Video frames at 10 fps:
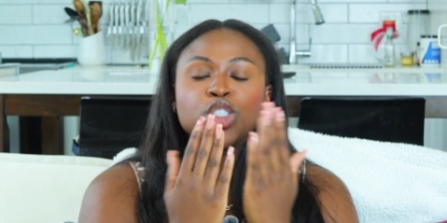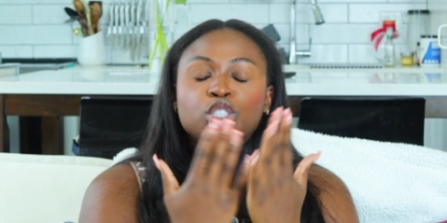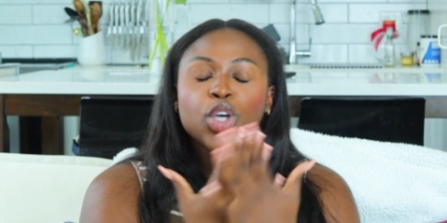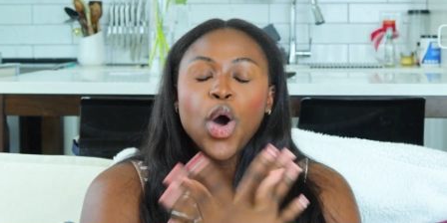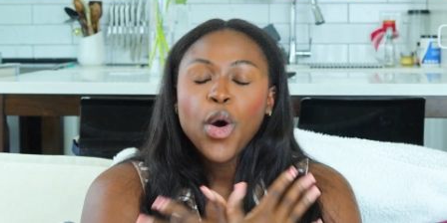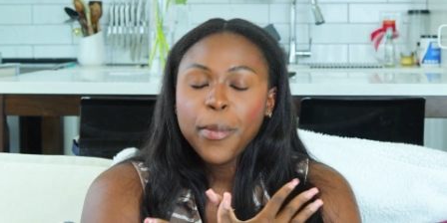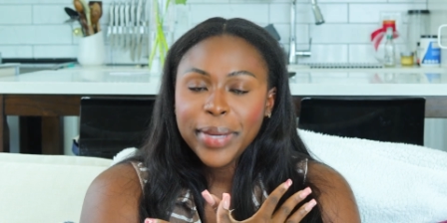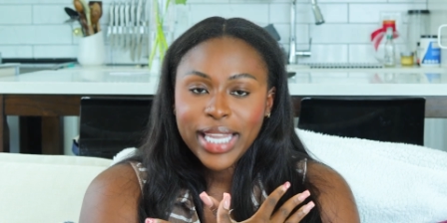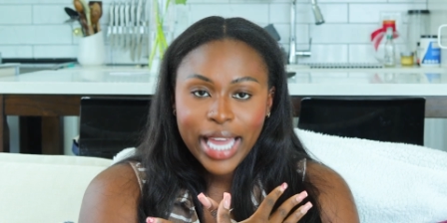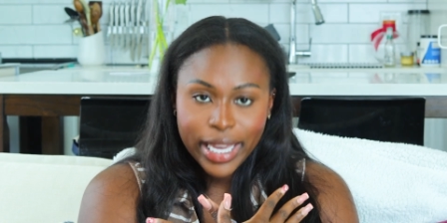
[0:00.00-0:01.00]
Don't
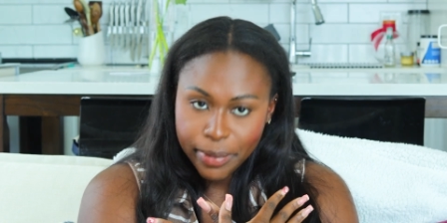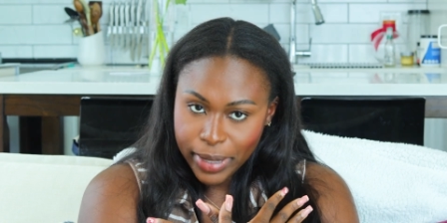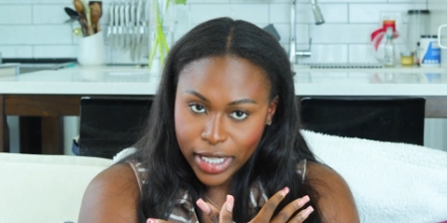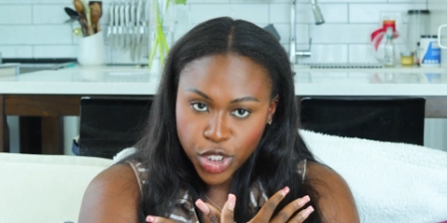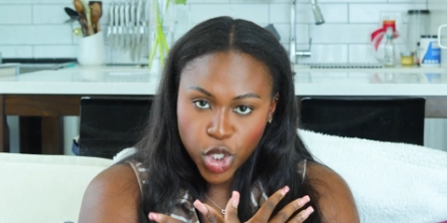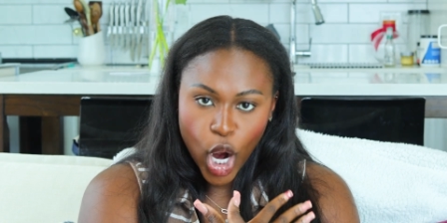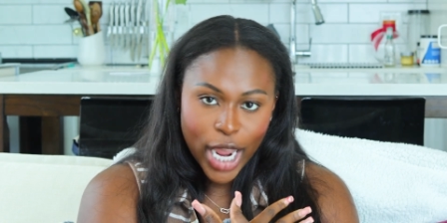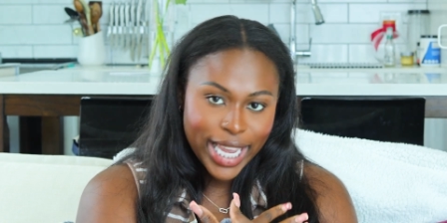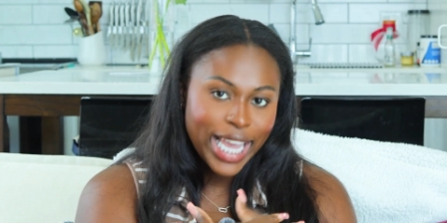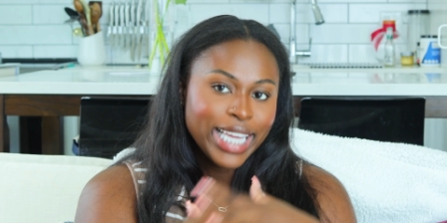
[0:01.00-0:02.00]
be like me
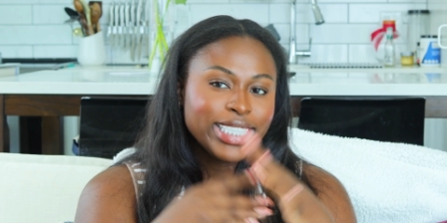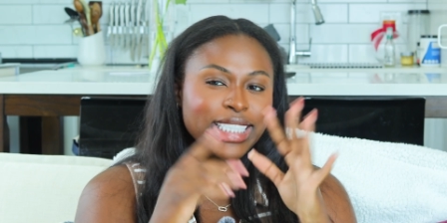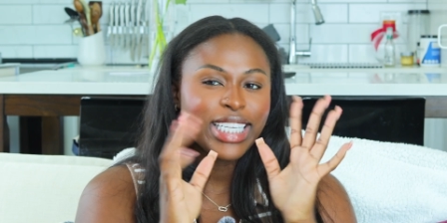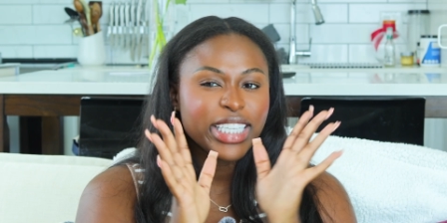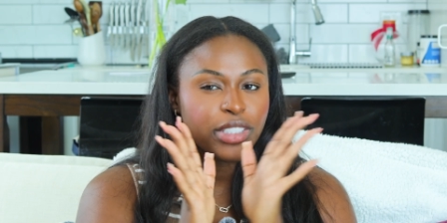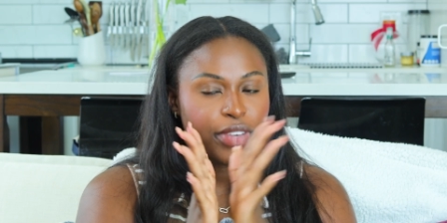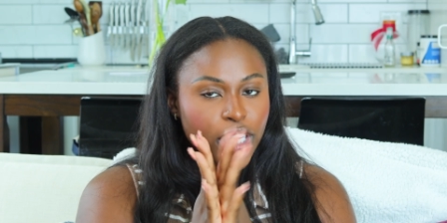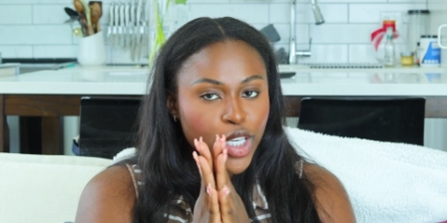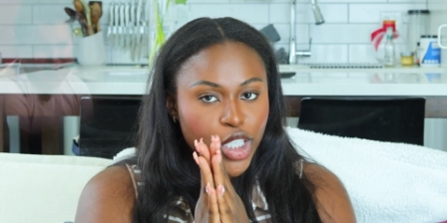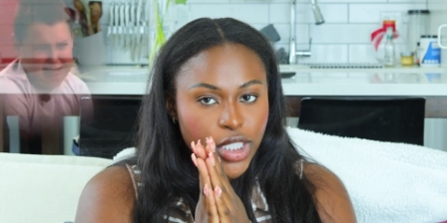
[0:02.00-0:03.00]
drawing in six
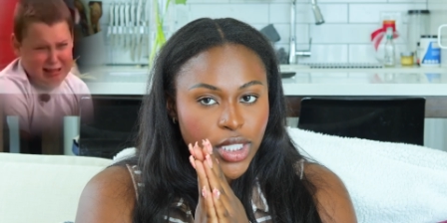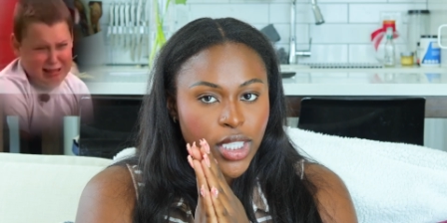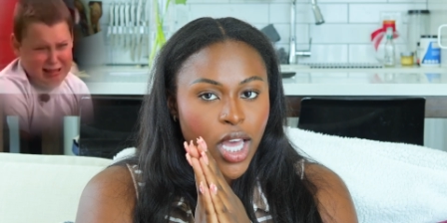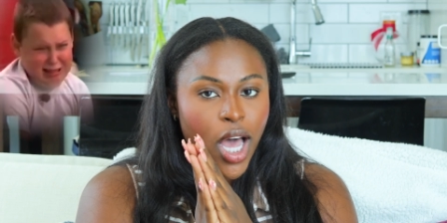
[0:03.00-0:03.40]
figures